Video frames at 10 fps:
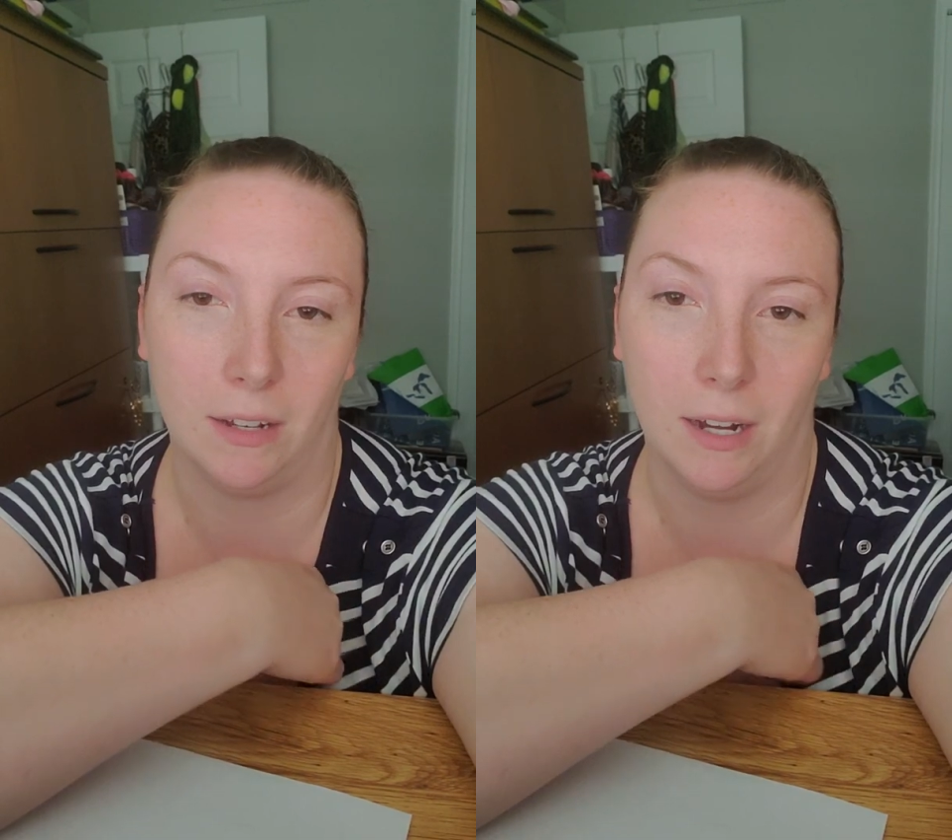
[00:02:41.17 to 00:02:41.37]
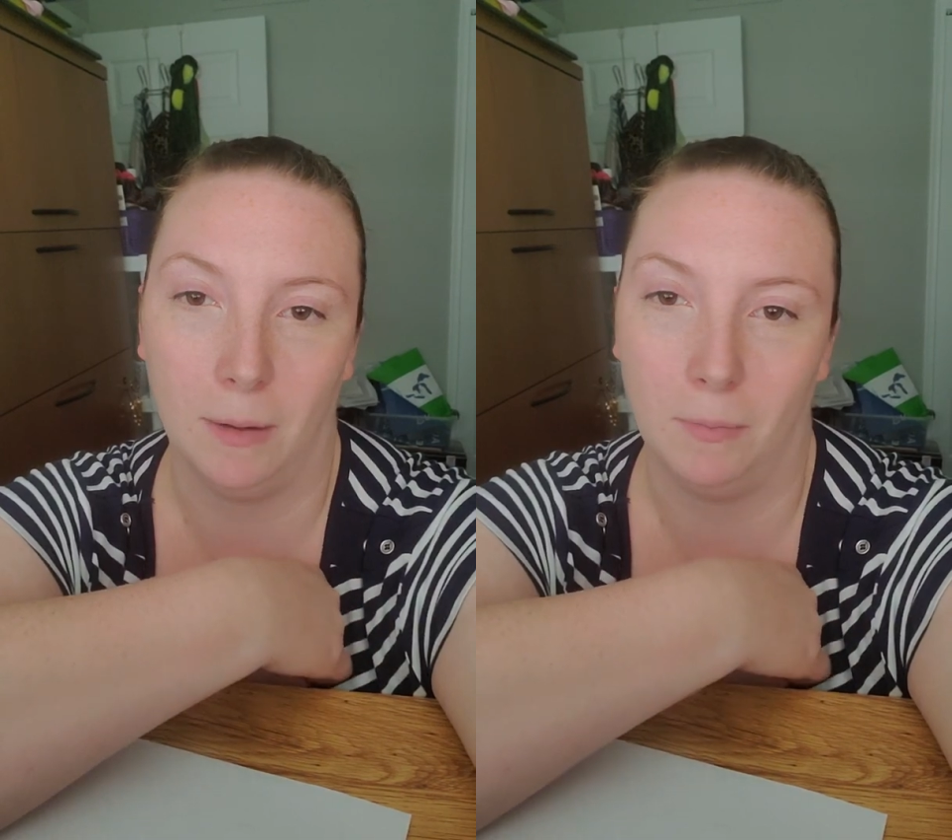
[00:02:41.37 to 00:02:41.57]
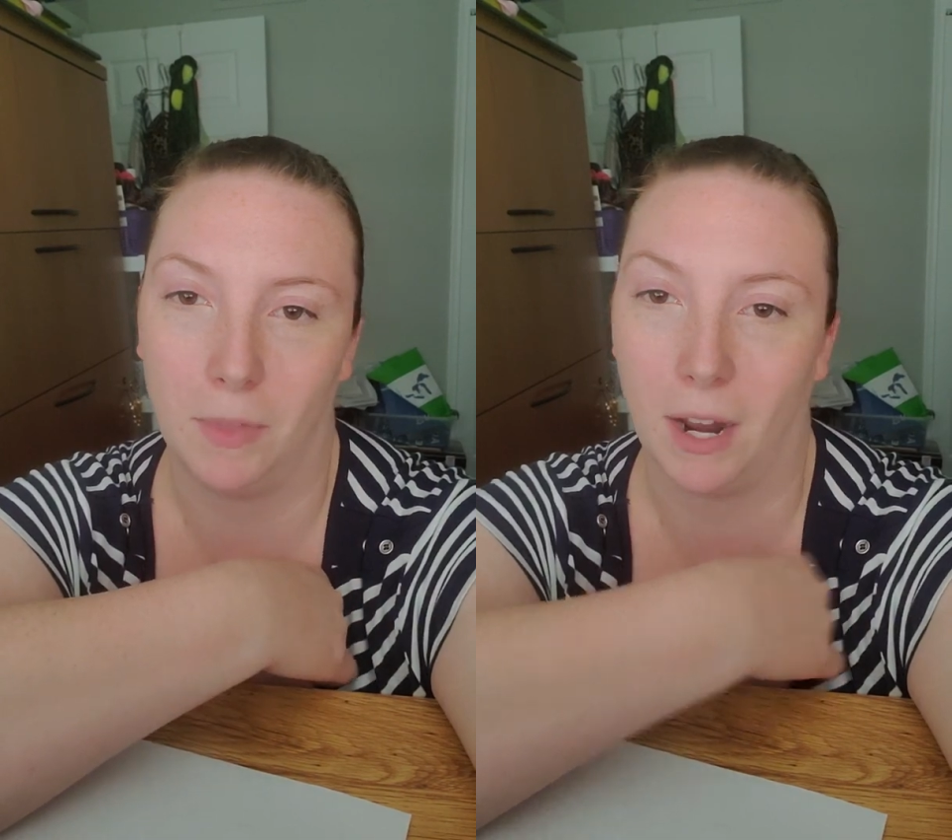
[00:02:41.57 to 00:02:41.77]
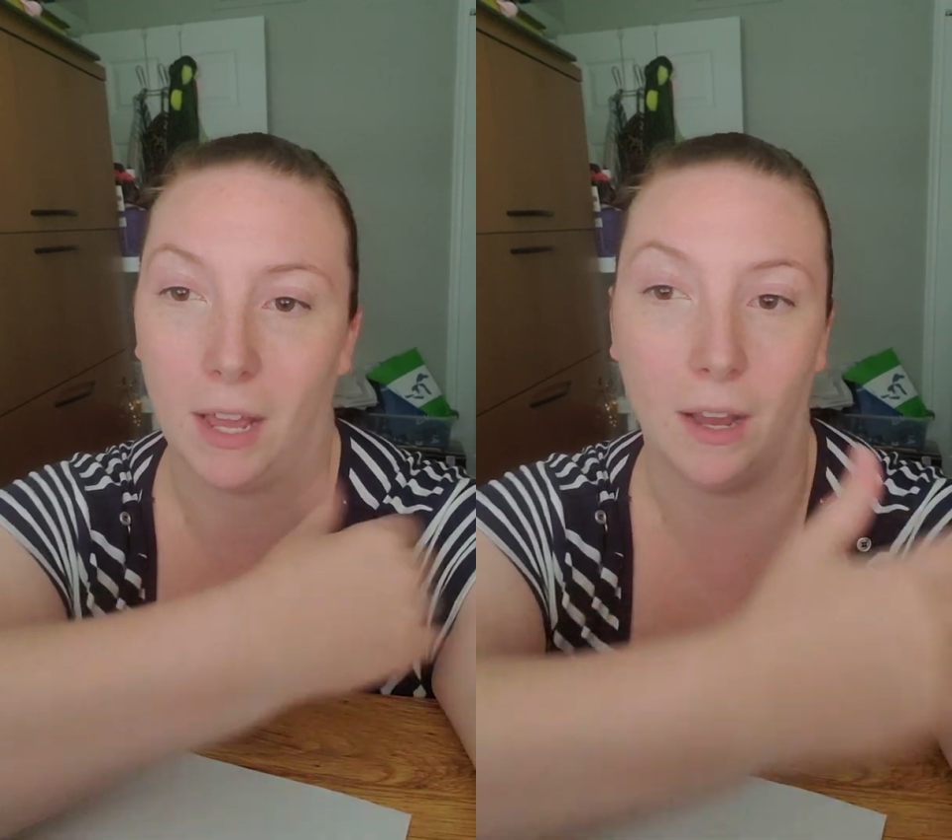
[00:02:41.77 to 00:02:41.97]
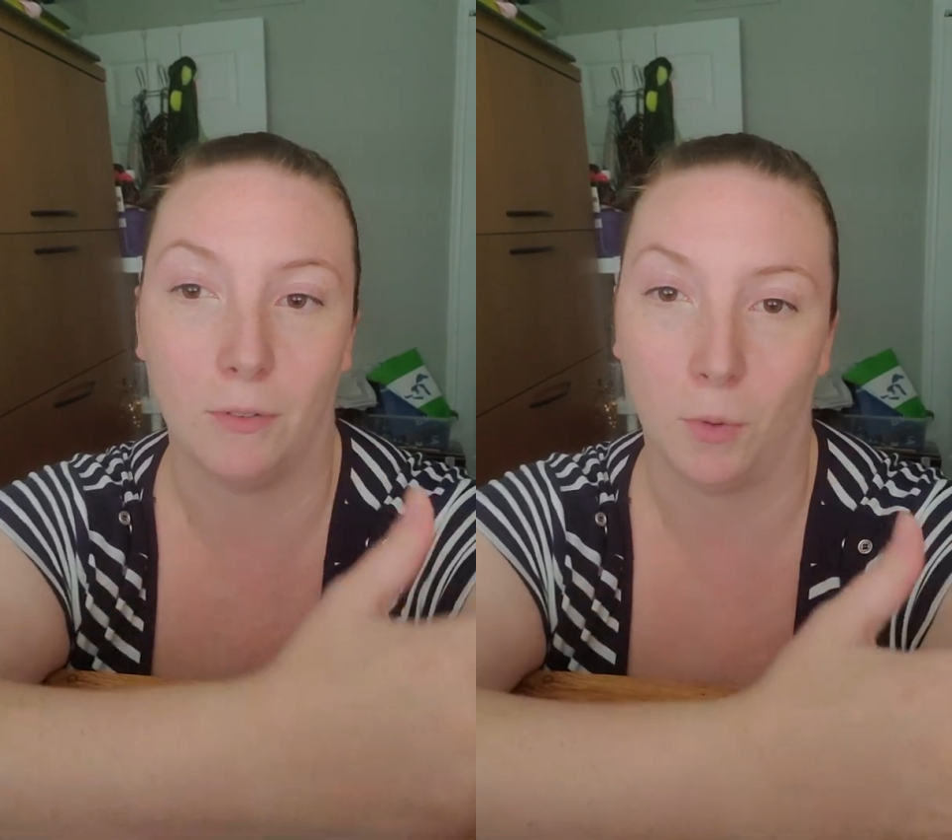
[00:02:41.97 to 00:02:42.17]
that I
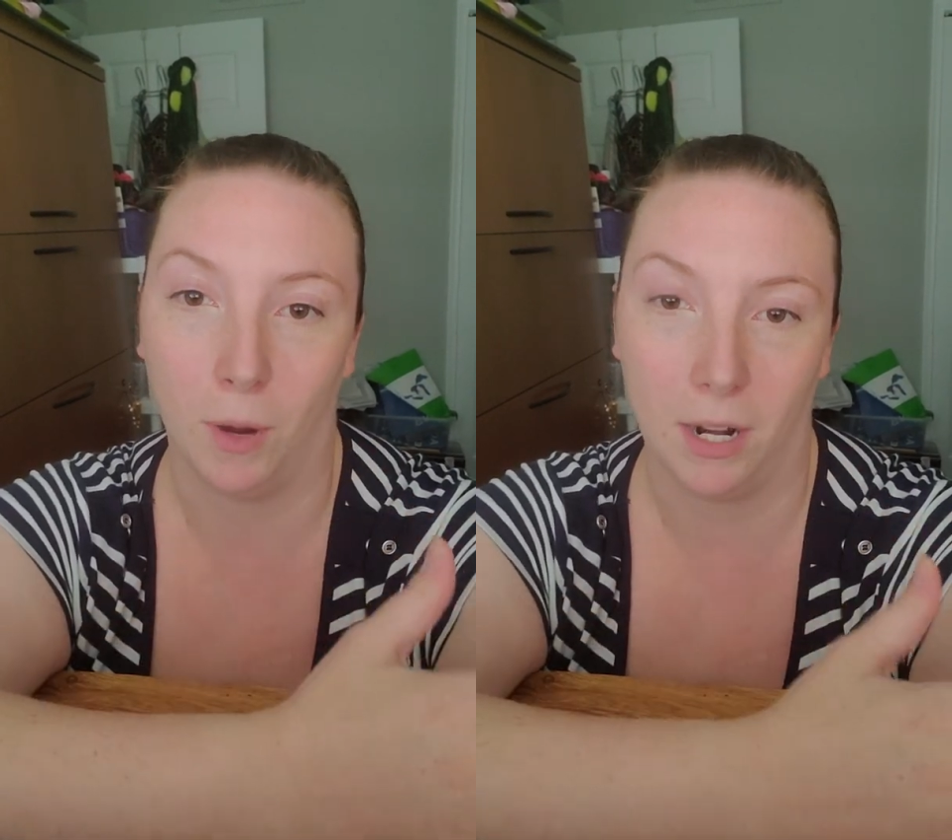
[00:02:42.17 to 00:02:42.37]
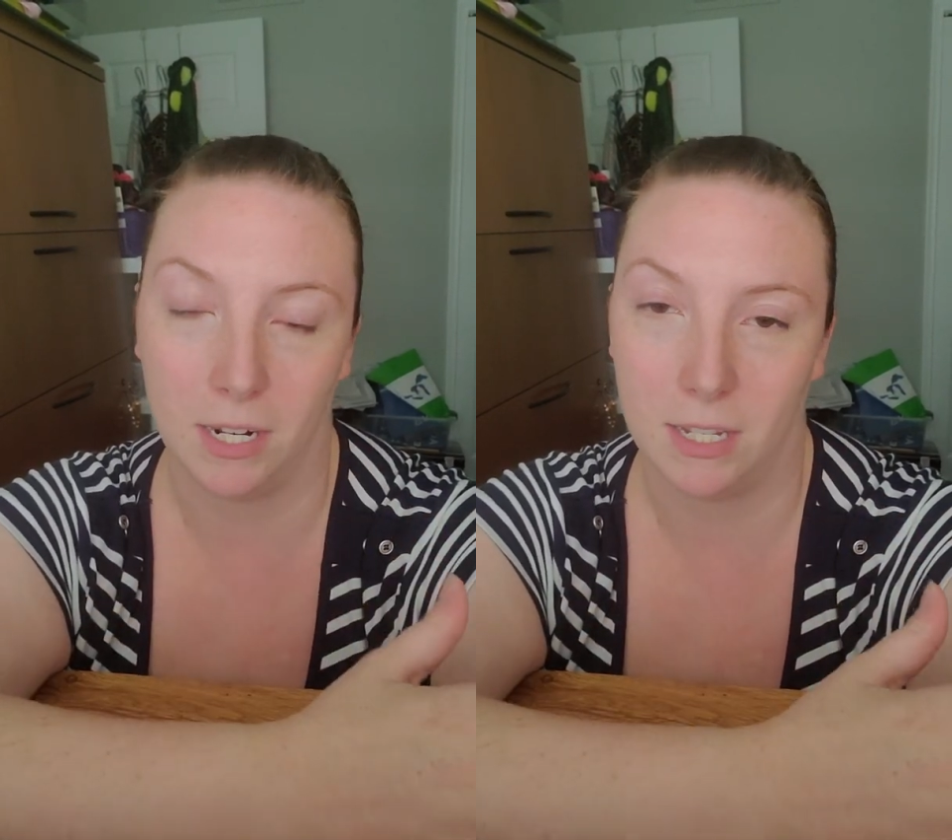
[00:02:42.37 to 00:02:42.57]
ever wanted to